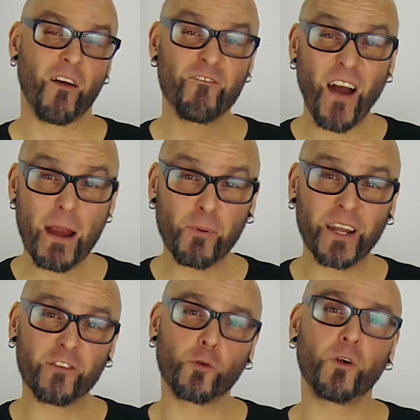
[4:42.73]
A
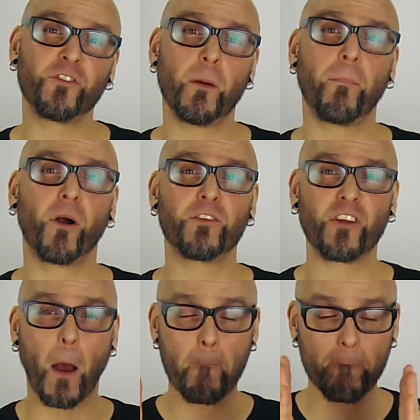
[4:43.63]
vibrating source
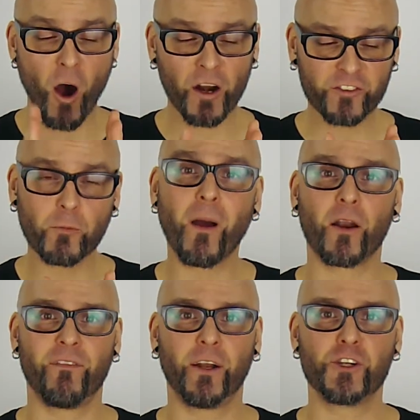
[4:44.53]
imparts a modest
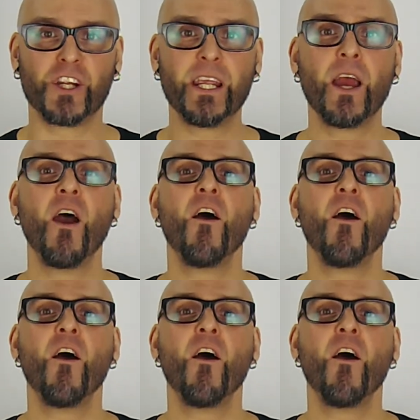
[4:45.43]
amount of energy